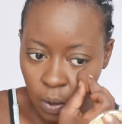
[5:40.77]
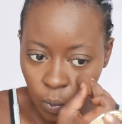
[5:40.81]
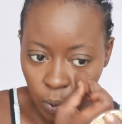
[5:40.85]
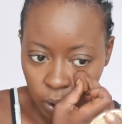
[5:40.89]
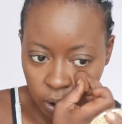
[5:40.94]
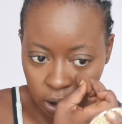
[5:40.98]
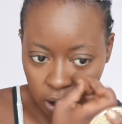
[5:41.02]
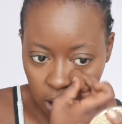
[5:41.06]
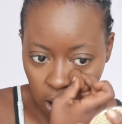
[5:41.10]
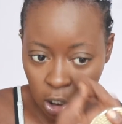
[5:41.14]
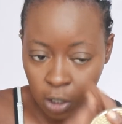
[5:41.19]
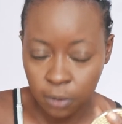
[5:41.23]

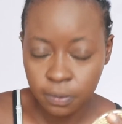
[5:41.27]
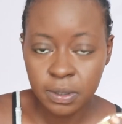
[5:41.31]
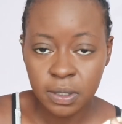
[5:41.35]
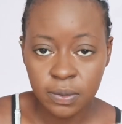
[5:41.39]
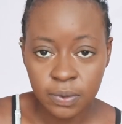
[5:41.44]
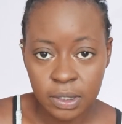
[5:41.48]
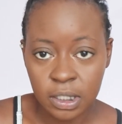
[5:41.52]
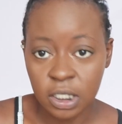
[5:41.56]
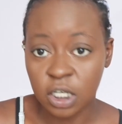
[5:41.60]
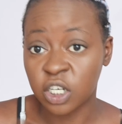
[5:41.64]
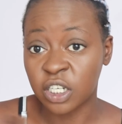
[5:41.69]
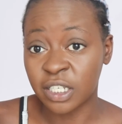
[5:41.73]
which helps
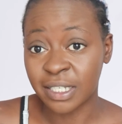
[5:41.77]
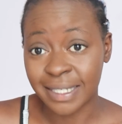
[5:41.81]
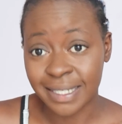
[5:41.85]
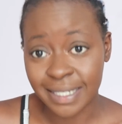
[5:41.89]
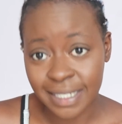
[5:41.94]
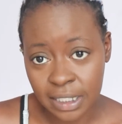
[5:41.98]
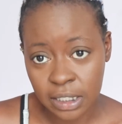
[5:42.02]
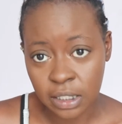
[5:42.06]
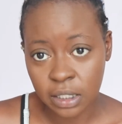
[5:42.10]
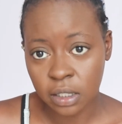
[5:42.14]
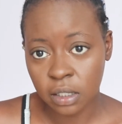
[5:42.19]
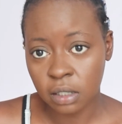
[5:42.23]
with the
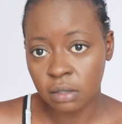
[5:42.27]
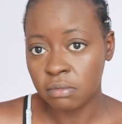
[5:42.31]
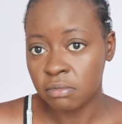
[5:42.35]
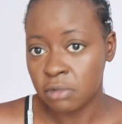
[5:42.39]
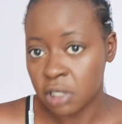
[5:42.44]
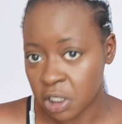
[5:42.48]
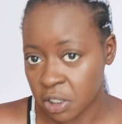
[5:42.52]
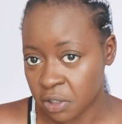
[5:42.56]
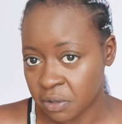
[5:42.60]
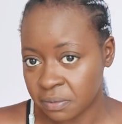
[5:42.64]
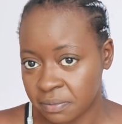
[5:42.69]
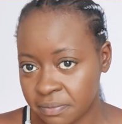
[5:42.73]
concealing,
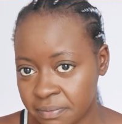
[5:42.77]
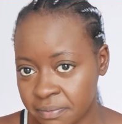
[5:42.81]
you know.